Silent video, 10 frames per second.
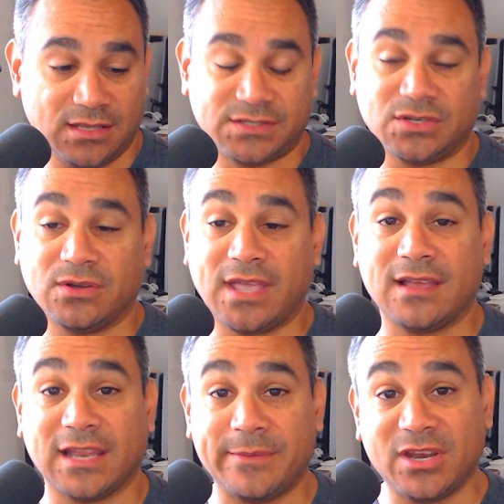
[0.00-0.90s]
So
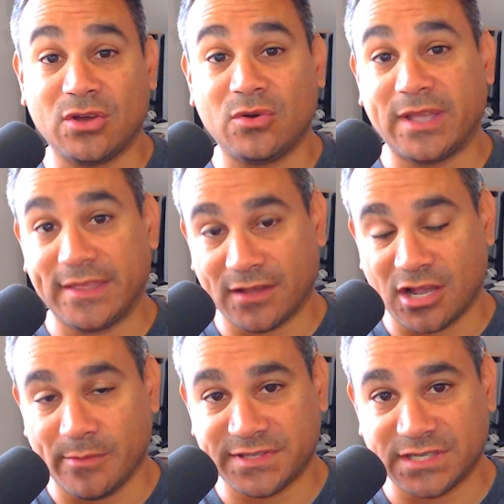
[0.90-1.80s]
yeah, let me know in the
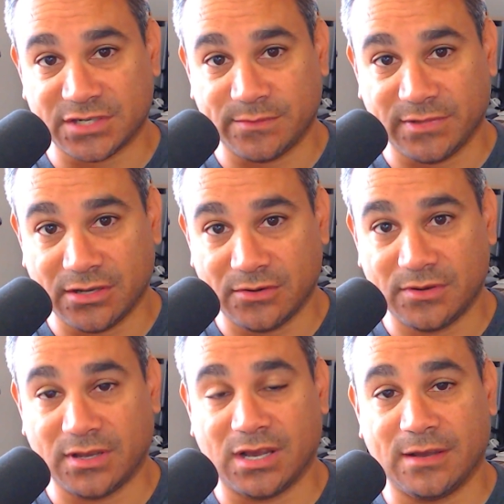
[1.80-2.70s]
comment section
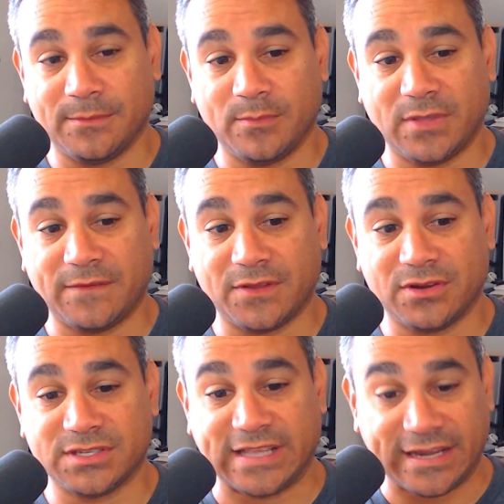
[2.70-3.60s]
below if
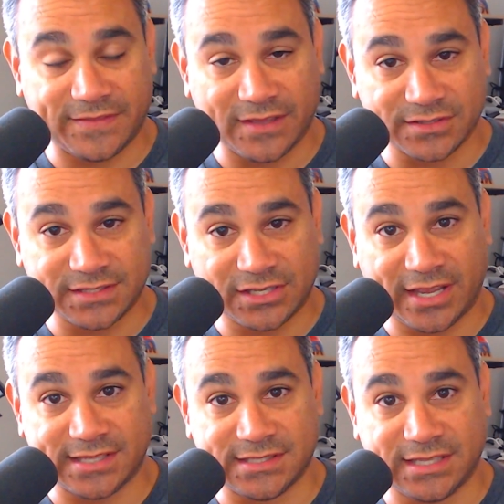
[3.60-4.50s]
there's anything else that you
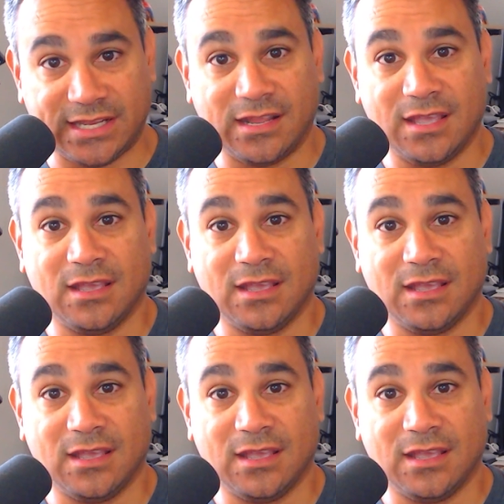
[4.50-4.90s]
guys need.